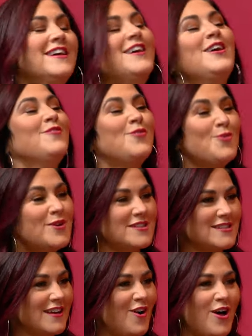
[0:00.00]
Yeah. Of
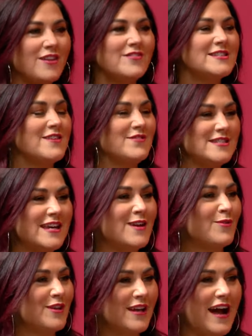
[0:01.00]
course. Like all of us have a
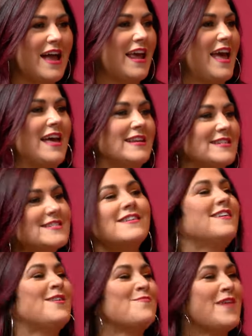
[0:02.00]
day where you got to end
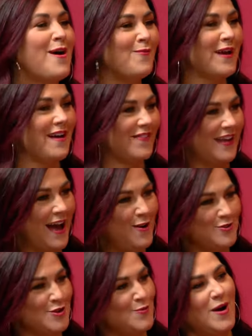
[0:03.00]
um, that way on the
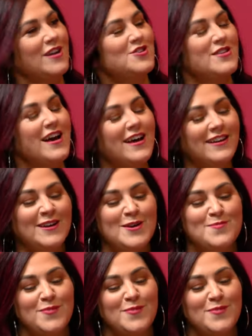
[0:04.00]
couch and watch that.